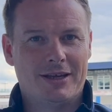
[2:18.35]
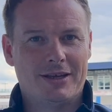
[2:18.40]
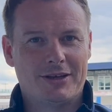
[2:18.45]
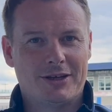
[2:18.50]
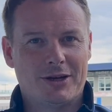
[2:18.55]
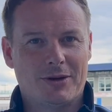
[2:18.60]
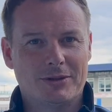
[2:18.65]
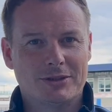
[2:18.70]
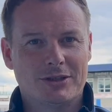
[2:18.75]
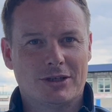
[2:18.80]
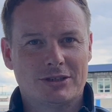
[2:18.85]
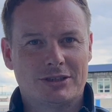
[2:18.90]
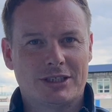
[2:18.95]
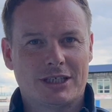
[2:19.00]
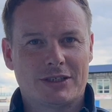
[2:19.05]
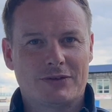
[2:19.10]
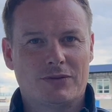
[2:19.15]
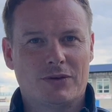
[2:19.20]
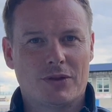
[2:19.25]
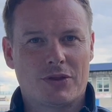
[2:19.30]
he's not
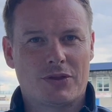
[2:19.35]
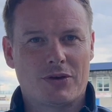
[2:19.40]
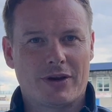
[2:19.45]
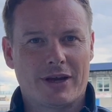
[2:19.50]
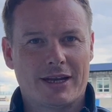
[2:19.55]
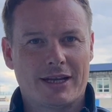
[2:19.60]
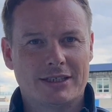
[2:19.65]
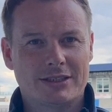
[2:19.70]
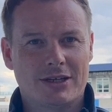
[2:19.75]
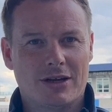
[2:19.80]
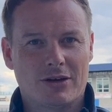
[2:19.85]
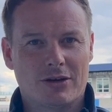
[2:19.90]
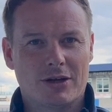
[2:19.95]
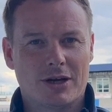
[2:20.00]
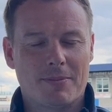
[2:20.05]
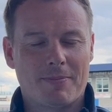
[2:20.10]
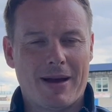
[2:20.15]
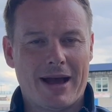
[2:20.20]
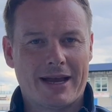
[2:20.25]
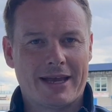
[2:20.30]
6'3" and he's not going
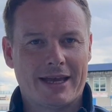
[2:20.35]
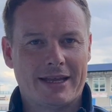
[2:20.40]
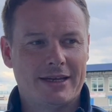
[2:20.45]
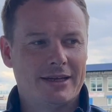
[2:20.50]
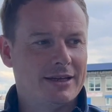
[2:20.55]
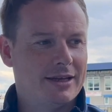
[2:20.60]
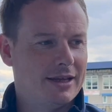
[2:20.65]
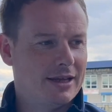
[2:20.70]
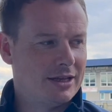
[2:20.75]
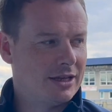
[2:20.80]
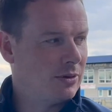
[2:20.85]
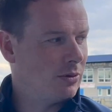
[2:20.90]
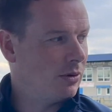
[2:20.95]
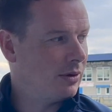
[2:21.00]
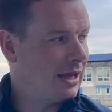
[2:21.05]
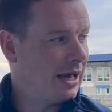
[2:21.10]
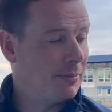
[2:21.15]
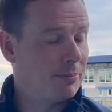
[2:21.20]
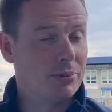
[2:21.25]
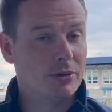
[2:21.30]
to back in and do all that.